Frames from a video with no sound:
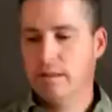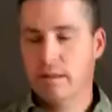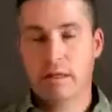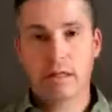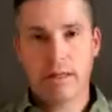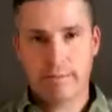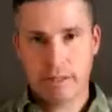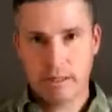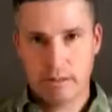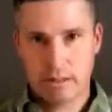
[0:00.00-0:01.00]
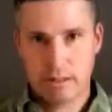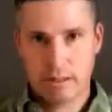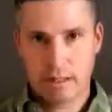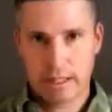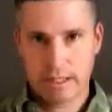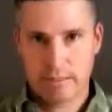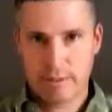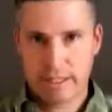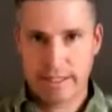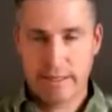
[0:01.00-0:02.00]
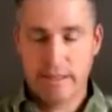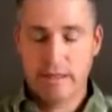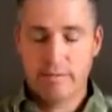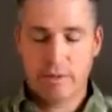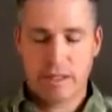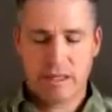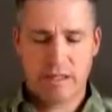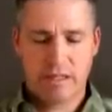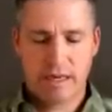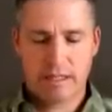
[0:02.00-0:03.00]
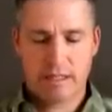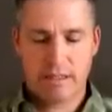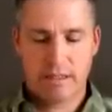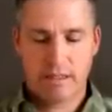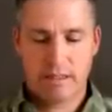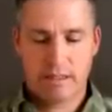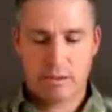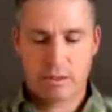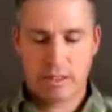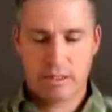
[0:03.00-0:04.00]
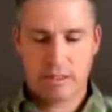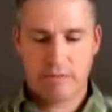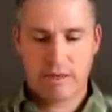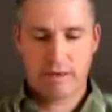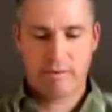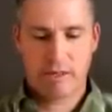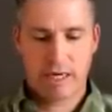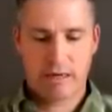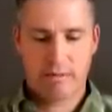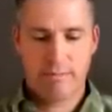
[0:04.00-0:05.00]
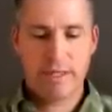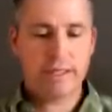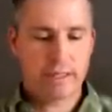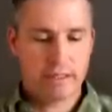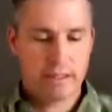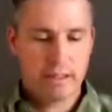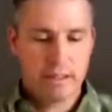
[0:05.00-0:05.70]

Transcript: the Galapagos hotspot, but could actually source itself out of the Caribbean,